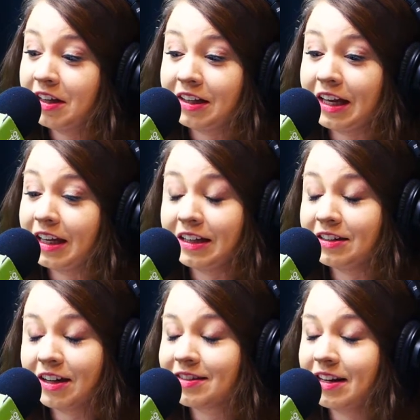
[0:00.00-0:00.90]
it
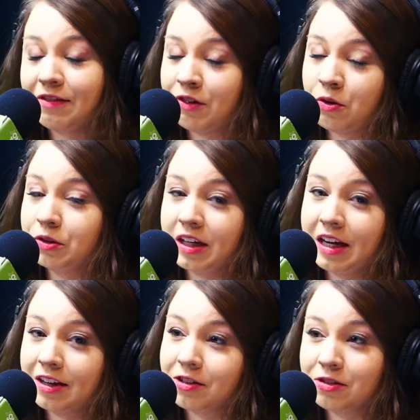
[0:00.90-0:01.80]
doesn't even hold a
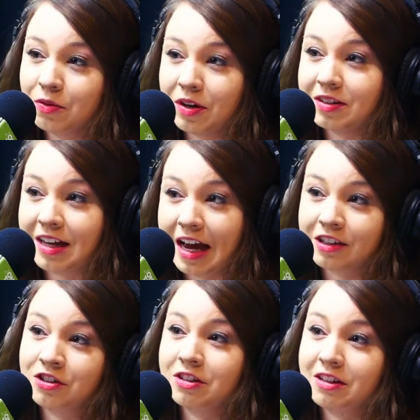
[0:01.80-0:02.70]
candle to what it's
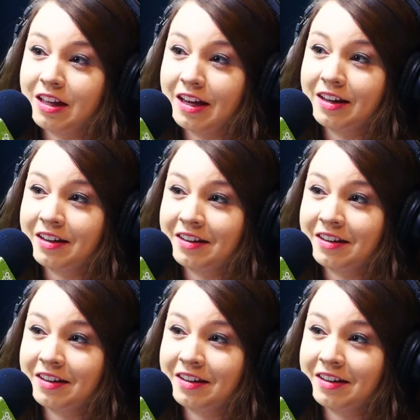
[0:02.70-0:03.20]
actually like.